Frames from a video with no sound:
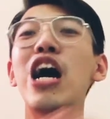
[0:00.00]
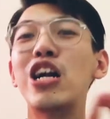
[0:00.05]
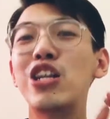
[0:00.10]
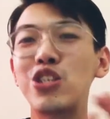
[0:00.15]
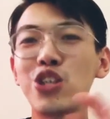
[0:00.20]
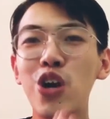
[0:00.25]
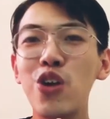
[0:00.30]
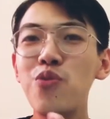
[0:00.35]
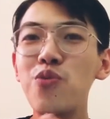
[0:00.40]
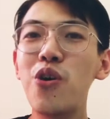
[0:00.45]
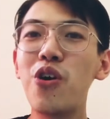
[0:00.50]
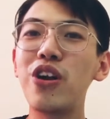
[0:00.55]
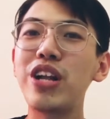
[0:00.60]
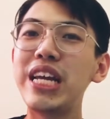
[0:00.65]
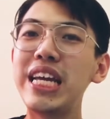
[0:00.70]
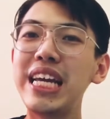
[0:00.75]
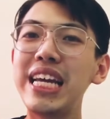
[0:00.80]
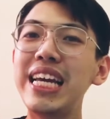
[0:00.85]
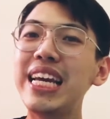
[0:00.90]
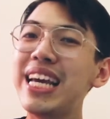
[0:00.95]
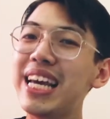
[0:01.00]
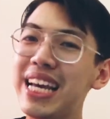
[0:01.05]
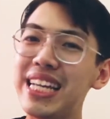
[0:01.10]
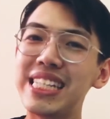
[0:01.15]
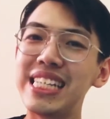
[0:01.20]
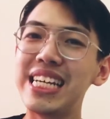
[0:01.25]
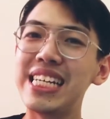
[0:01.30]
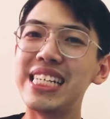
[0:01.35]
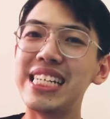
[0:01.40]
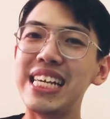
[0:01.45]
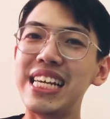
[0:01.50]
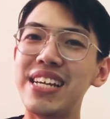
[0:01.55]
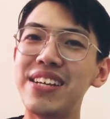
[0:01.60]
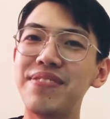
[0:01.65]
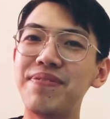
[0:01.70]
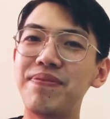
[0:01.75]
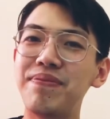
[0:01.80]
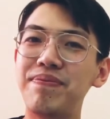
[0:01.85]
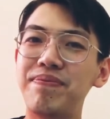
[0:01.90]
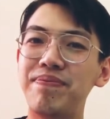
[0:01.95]
Don't worry, it's easy.
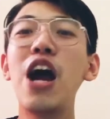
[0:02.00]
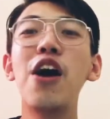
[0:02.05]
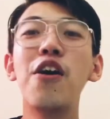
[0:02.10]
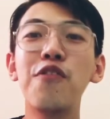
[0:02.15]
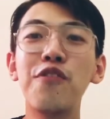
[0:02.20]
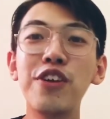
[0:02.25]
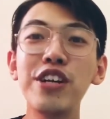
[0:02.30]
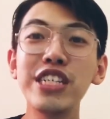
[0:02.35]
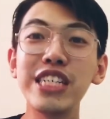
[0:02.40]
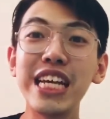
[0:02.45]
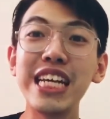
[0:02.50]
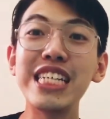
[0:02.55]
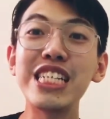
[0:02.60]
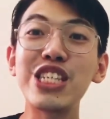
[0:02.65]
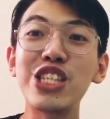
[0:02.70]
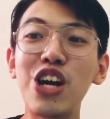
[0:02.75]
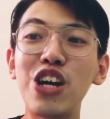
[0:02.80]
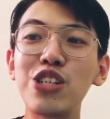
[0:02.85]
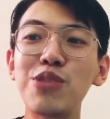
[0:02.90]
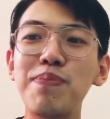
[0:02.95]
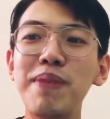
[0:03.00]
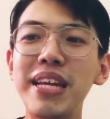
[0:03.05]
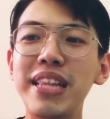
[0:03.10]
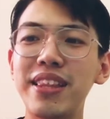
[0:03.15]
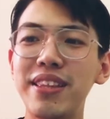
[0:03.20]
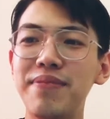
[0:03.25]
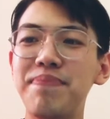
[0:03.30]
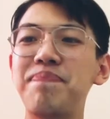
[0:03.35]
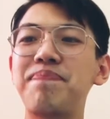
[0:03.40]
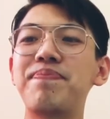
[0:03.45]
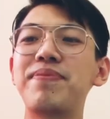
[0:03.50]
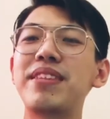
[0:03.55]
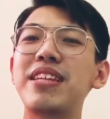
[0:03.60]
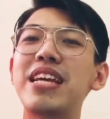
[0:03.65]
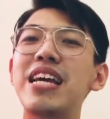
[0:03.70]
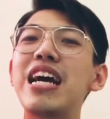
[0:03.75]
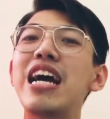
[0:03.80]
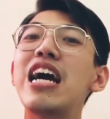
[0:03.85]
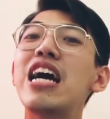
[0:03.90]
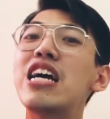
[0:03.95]
First is stock split.
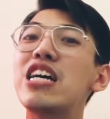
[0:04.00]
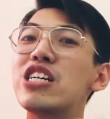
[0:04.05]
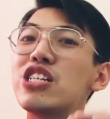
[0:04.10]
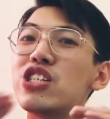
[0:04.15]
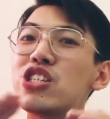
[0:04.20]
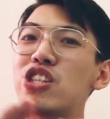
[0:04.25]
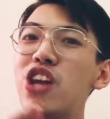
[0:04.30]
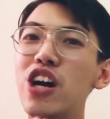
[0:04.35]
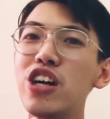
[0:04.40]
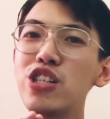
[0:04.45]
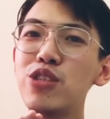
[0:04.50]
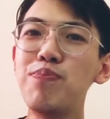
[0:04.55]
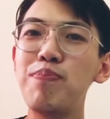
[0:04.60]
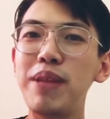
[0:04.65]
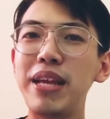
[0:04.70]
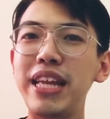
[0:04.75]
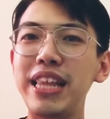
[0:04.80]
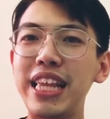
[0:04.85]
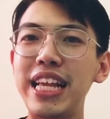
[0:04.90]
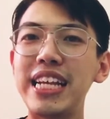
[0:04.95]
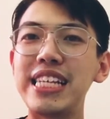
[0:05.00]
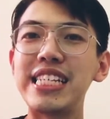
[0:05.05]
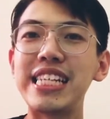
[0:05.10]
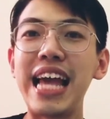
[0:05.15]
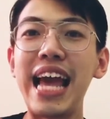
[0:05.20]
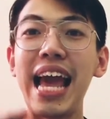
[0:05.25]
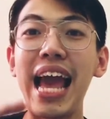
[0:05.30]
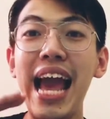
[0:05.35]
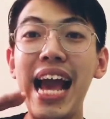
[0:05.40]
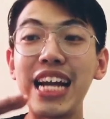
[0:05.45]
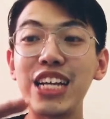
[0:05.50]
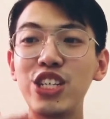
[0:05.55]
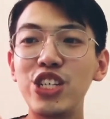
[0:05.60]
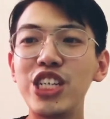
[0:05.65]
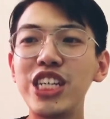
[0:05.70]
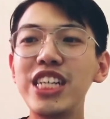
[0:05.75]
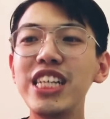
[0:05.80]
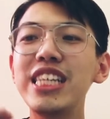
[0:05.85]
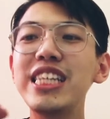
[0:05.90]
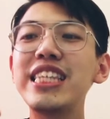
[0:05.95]
Stock split is
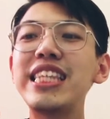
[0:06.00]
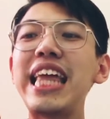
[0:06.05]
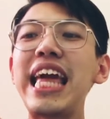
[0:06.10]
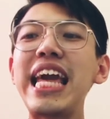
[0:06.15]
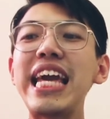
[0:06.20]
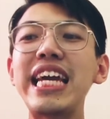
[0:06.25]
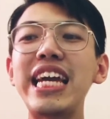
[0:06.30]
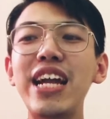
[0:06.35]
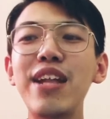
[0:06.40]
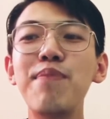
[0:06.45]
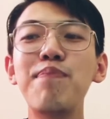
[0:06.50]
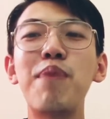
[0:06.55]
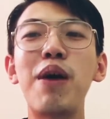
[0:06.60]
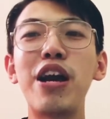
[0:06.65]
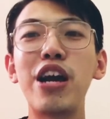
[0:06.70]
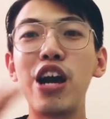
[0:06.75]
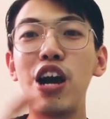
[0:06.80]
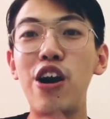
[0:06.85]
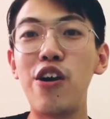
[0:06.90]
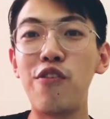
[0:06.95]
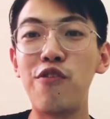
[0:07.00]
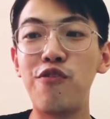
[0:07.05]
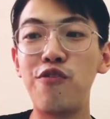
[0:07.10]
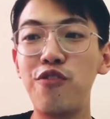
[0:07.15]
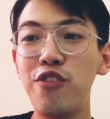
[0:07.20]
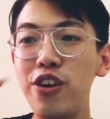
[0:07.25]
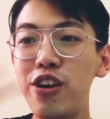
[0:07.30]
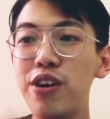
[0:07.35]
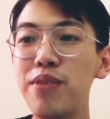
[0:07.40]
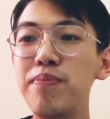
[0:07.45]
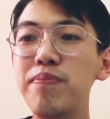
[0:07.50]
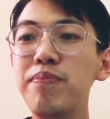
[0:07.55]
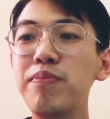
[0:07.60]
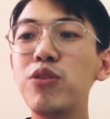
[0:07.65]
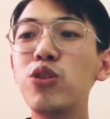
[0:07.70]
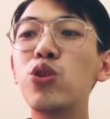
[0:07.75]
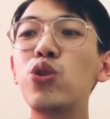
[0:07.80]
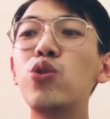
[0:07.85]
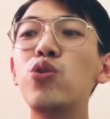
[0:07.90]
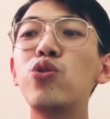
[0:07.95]
action taken by a firm
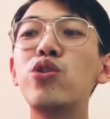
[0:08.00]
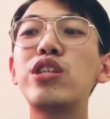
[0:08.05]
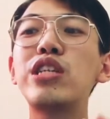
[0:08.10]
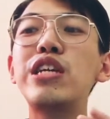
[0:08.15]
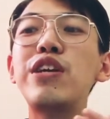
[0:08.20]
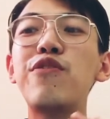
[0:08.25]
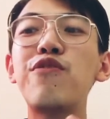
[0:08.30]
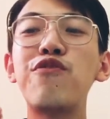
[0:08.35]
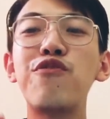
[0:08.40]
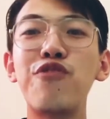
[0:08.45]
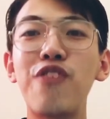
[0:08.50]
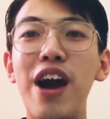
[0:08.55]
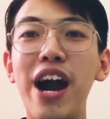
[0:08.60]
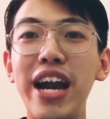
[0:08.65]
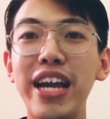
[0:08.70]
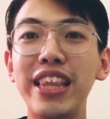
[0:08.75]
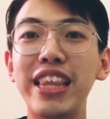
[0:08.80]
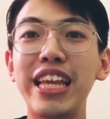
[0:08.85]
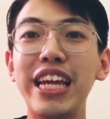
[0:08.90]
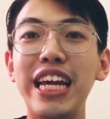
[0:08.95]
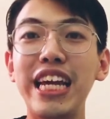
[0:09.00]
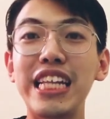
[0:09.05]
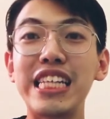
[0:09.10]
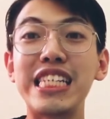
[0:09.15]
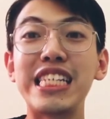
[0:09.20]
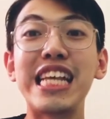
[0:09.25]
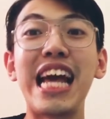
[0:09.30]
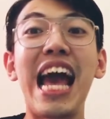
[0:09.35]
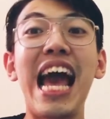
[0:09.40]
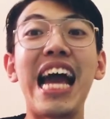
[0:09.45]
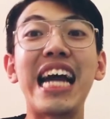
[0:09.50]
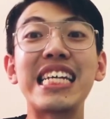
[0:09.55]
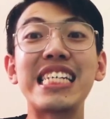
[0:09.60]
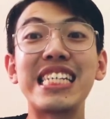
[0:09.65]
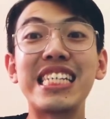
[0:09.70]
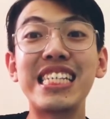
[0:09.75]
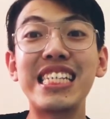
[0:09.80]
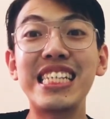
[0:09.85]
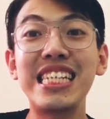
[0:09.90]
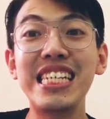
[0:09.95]
to divide its
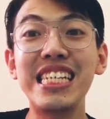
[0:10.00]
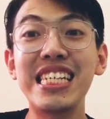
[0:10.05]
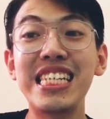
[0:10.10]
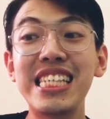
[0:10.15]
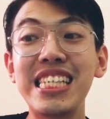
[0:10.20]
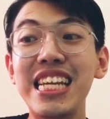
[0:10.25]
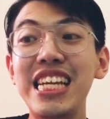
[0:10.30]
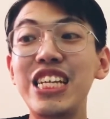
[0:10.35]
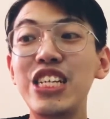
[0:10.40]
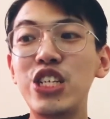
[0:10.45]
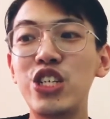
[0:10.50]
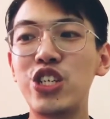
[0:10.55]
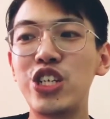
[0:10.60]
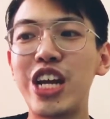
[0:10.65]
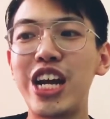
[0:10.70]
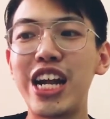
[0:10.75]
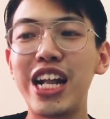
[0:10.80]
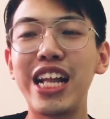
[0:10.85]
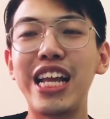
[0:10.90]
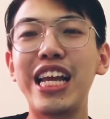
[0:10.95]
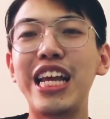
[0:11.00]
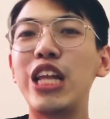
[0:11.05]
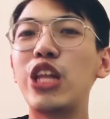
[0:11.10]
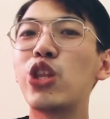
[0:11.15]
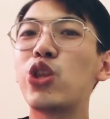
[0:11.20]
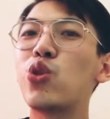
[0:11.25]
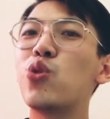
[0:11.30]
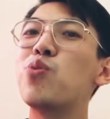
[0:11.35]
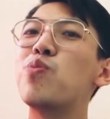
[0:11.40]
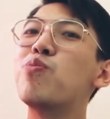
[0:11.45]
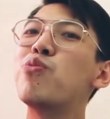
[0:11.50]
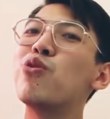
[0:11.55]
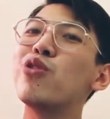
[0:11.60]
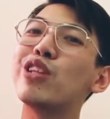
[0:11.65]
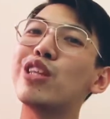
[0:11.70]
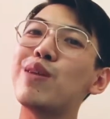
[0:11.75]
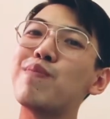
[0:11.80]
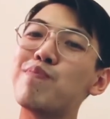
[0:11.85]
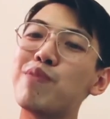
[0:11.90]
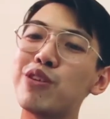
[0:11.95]
existing share into
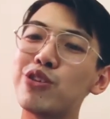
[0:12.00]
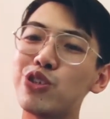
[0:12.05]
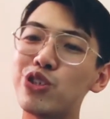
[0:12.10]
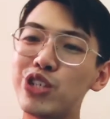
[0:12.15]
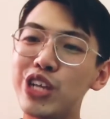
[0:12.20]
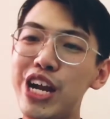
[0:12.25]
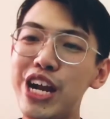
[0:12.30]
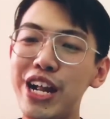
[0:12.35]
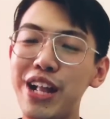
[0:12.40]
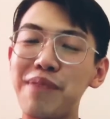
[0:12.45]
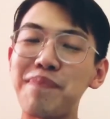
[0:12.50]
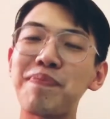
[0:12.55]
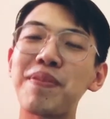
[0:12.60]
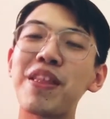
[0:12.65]
multiple shares.